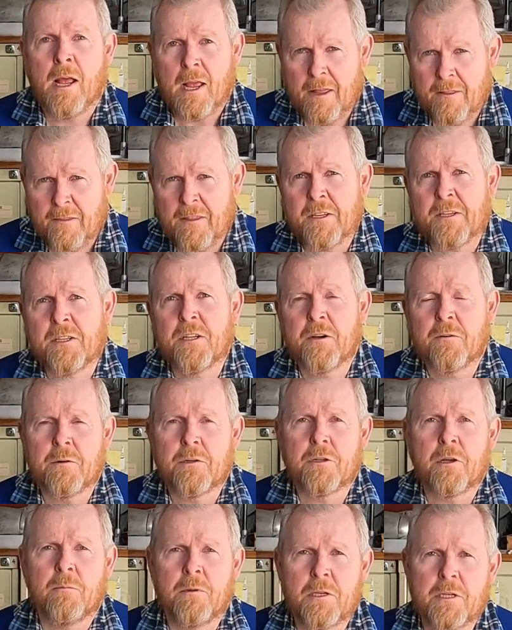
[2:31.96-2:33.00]
In this
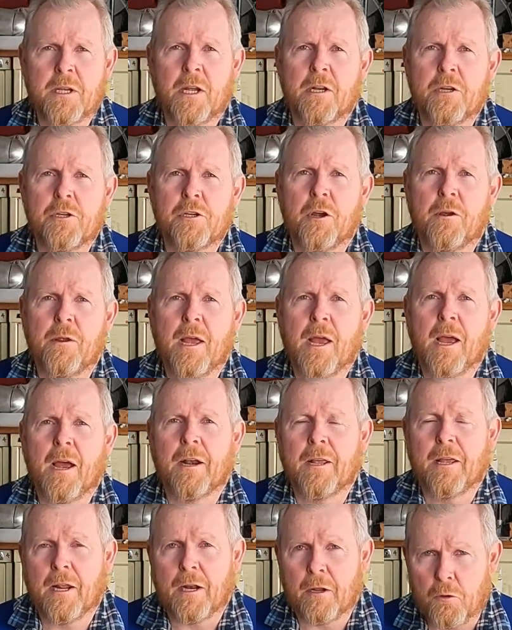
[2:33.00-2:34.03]
series I'm just going to show you how
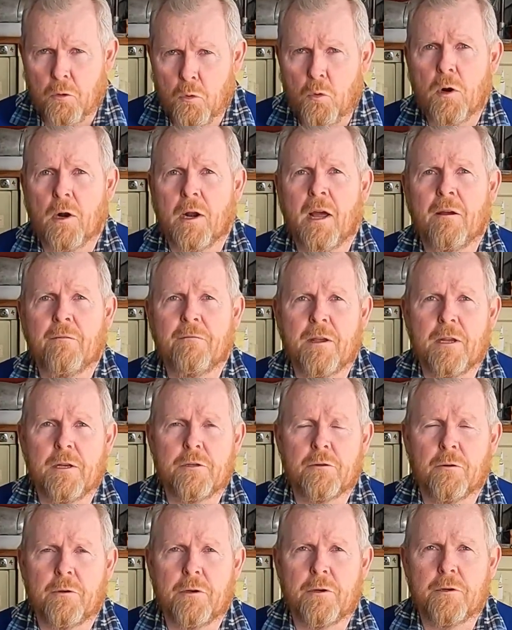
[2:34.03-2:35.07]
to get a good enough
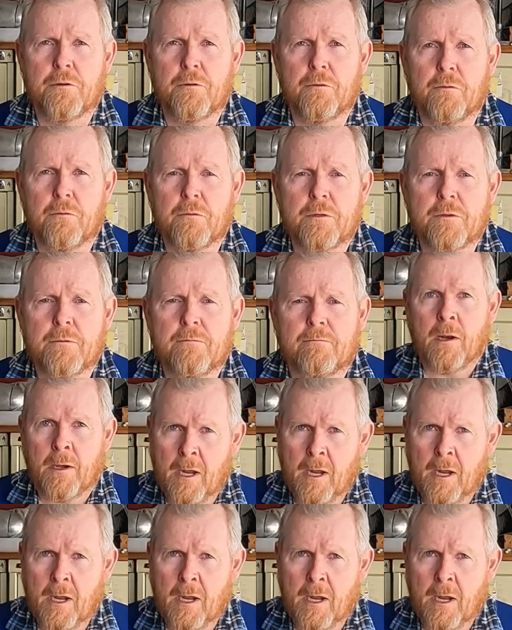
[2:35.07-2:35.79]
edge on your tools.